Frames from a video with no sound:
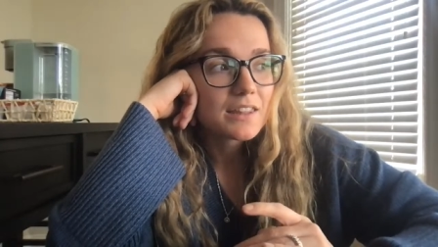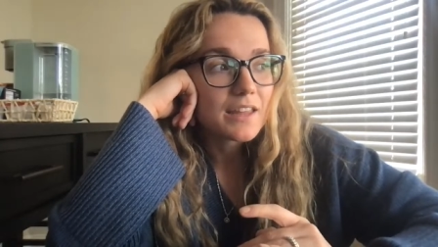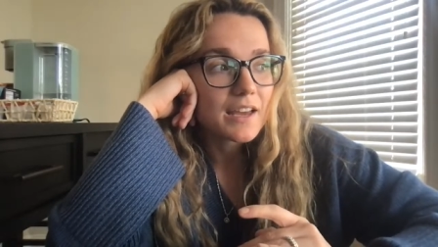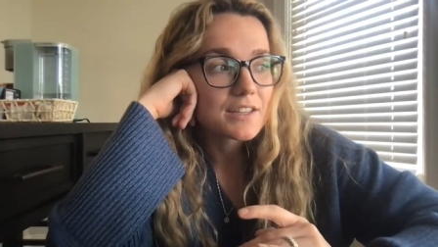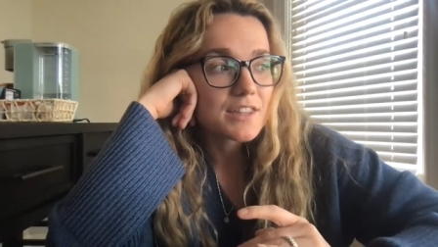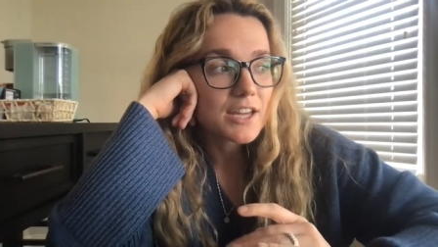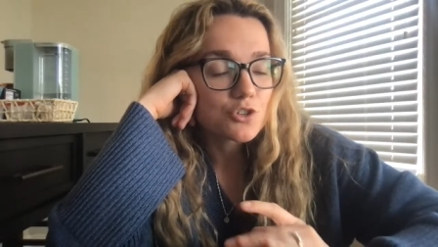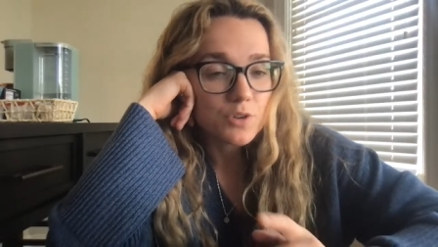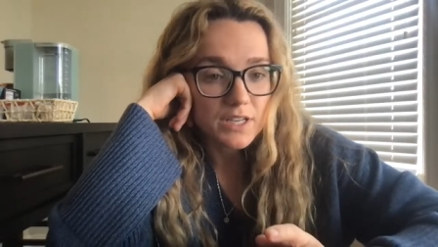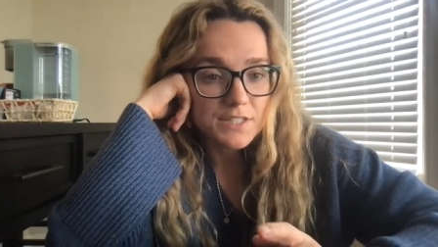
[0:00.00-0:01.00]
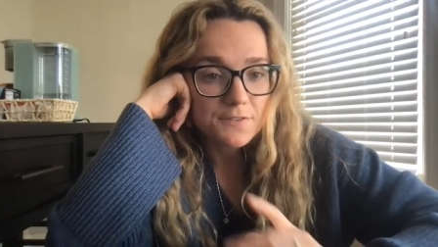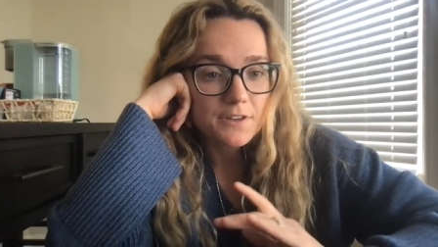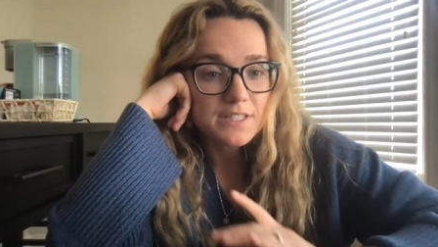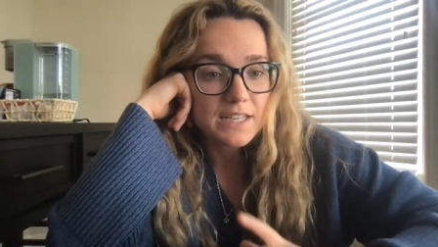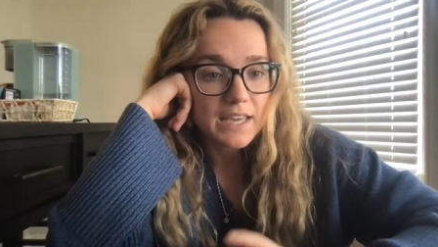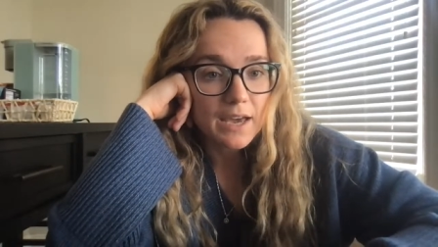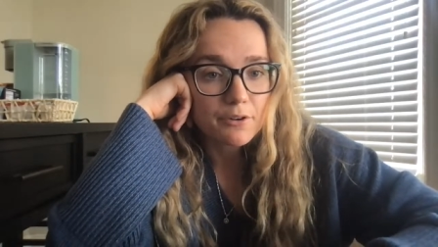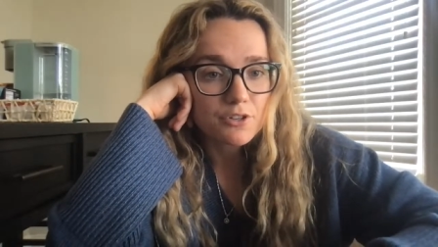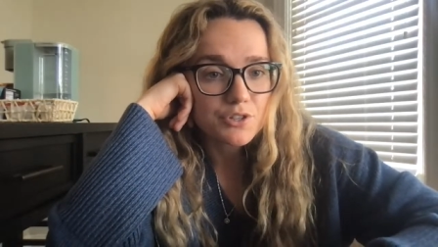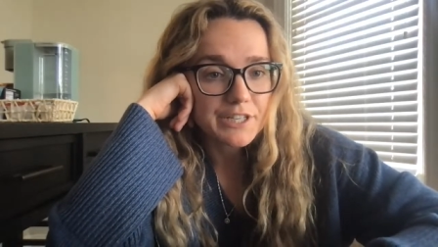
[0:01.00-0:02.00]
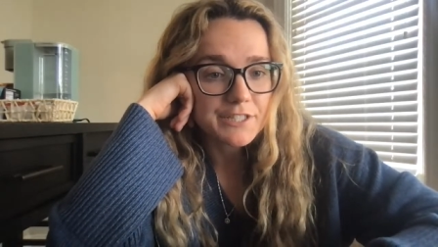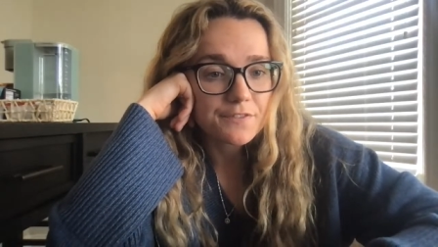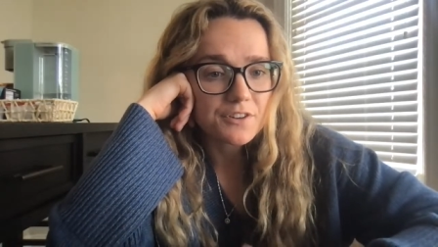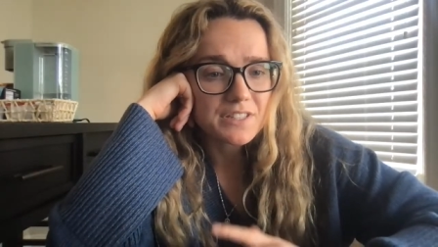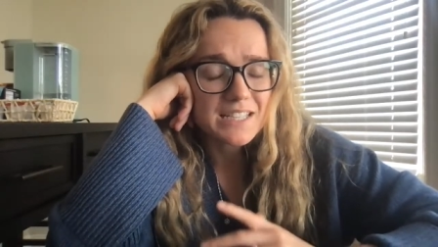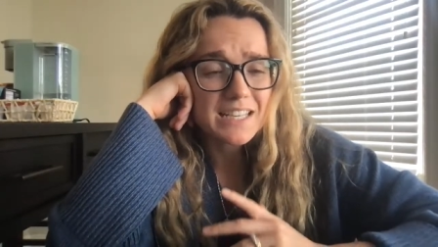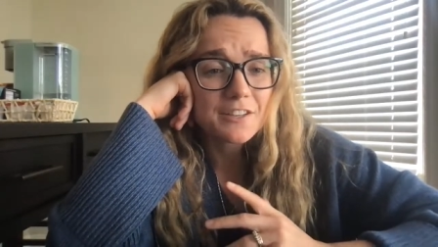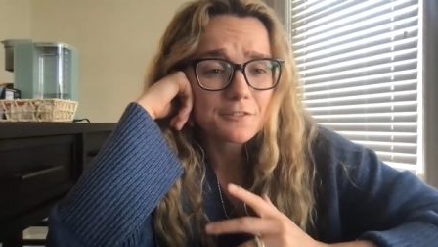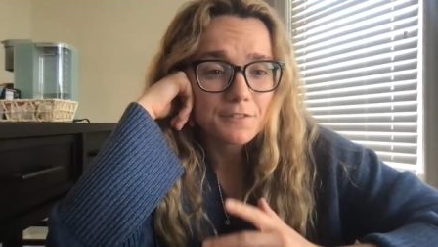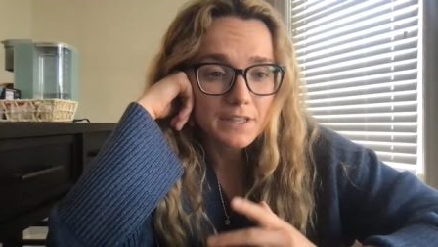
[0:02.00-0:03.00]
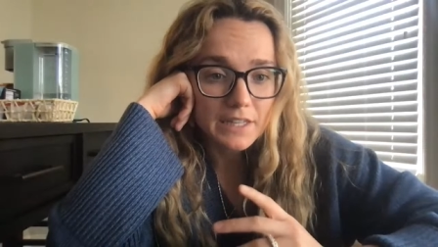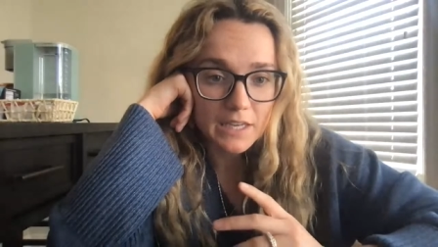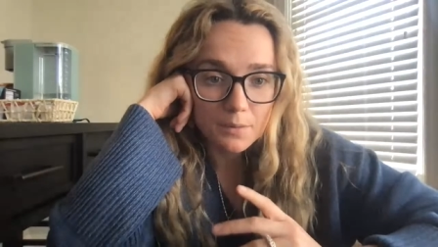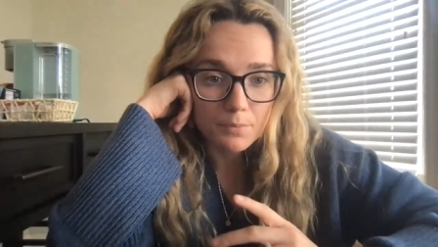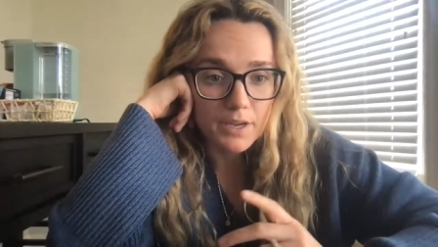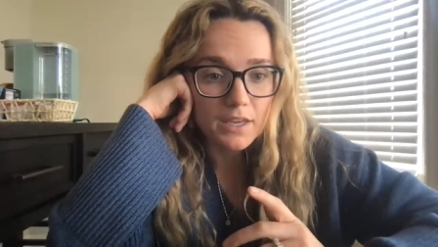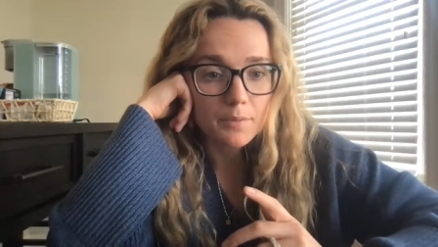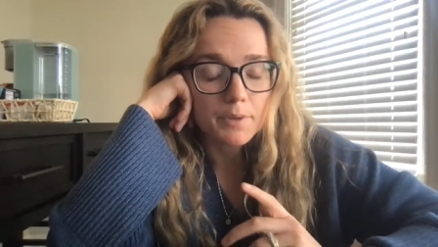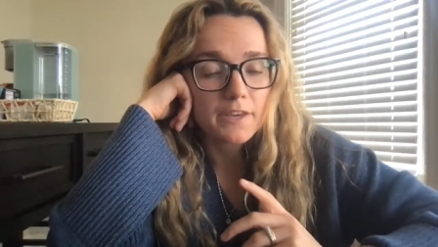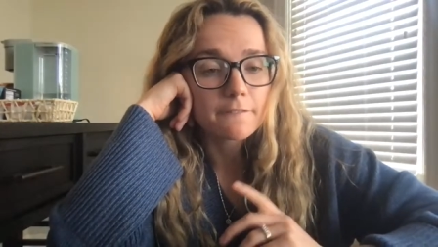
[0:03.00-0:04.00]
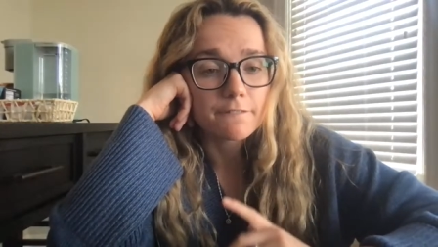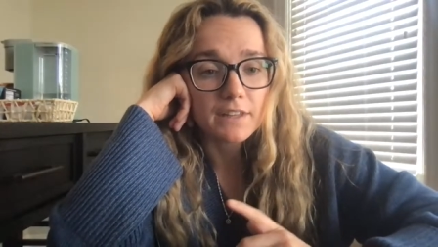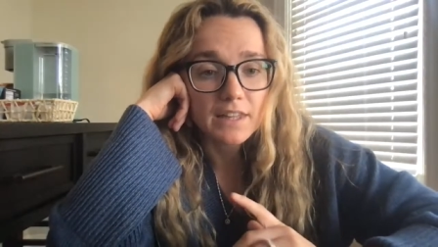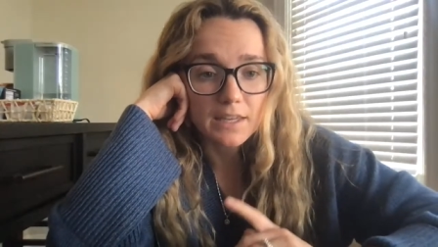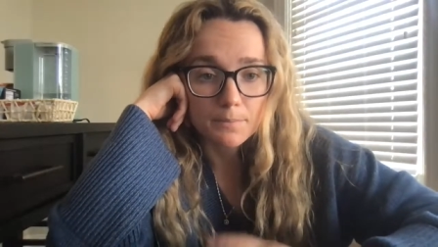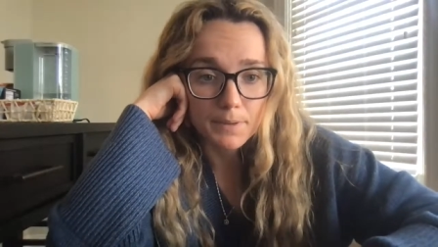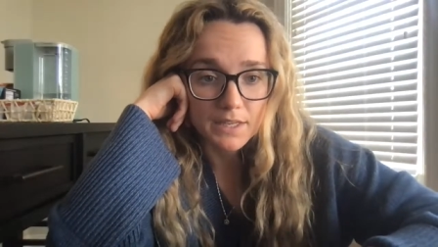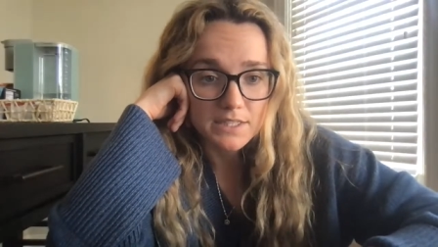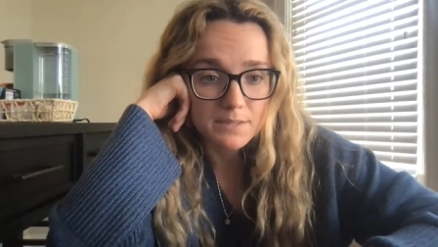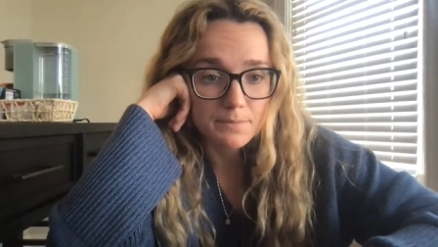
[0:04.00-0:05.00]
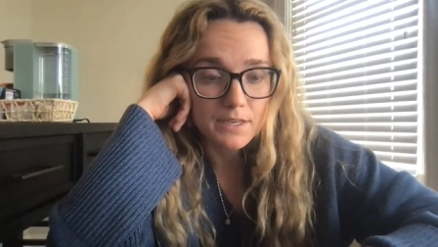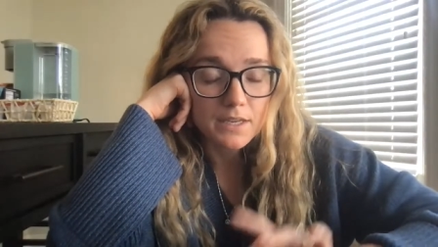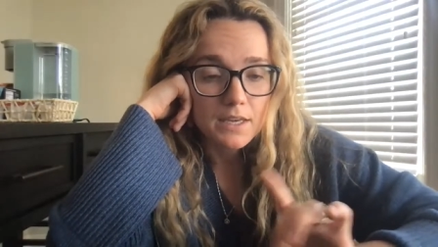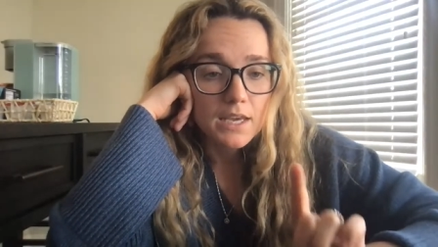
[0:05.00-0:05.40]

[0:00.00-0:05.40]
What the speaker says: That transference and countertransference, it can feel like a breakup. It can feel like abandonment.